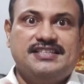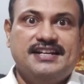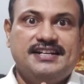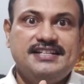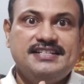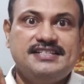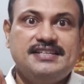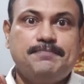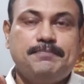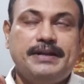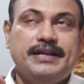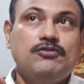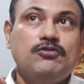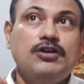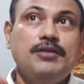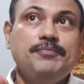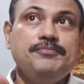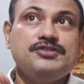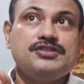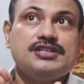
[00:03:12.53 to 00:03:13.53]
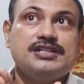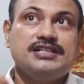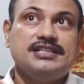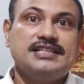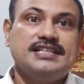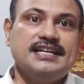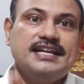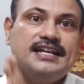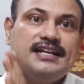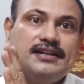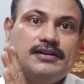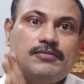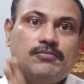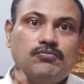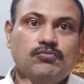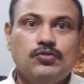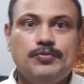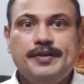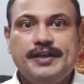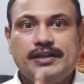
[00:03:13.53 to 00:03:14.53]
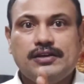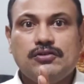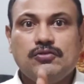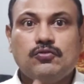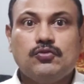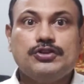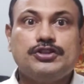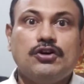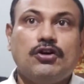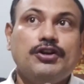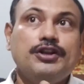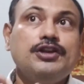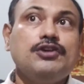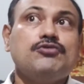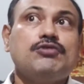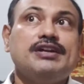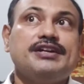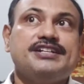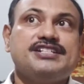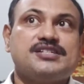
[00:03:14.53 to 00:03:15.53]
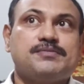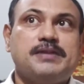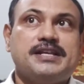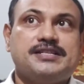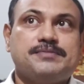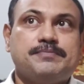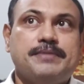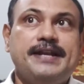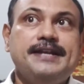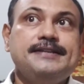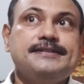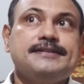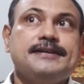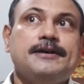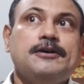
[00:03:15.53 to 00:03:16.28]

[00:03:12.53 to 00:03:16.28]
that is the pendulums, they are moving with unequal displacements,